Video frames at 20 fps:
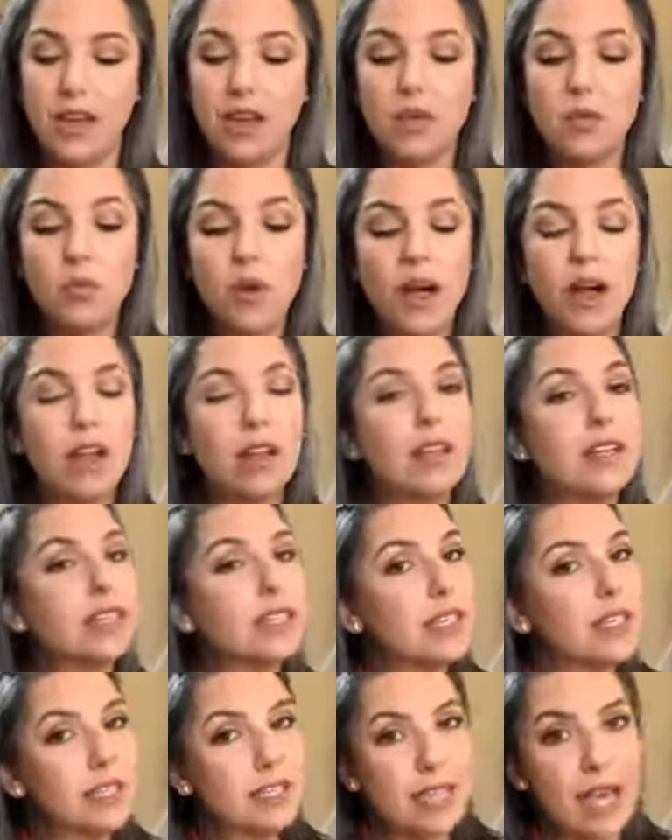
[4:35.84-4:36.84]
Well, it's
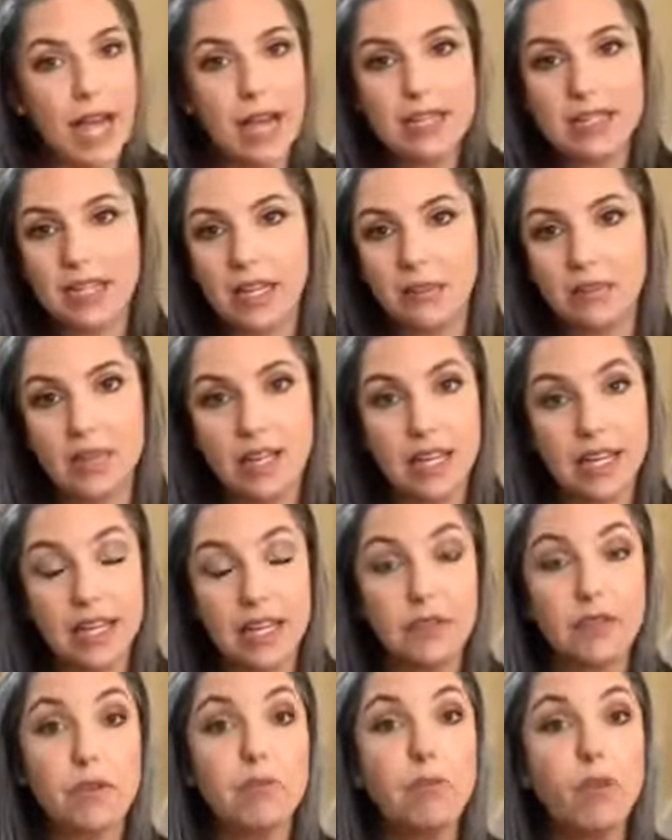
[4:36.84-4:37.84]
the exact same thing, and
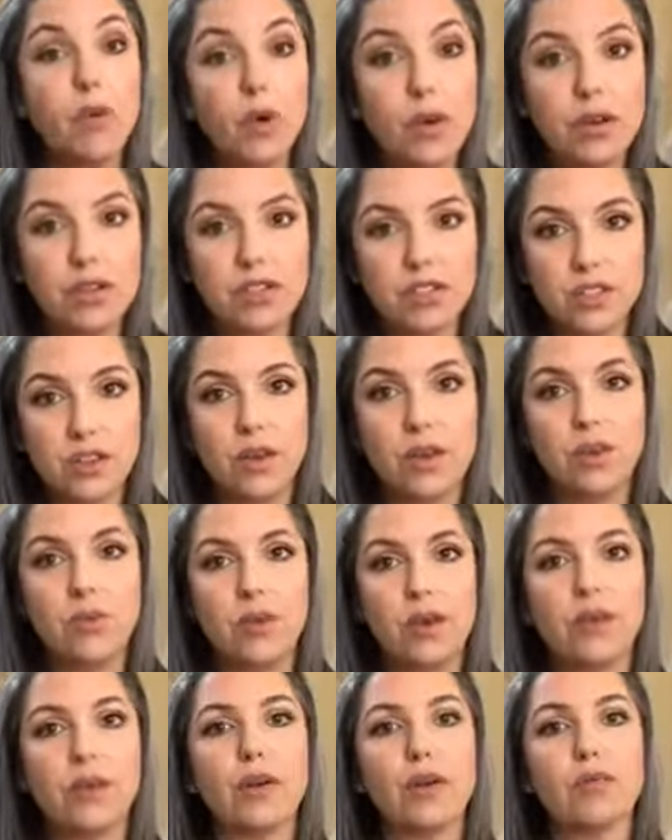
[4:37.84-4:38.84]
even more so
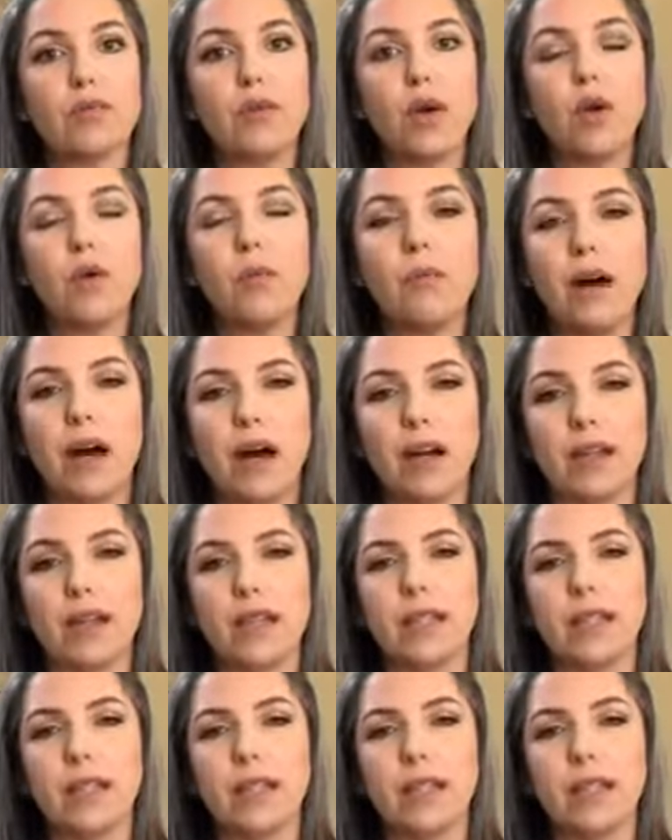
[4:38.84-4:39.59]
with aroma,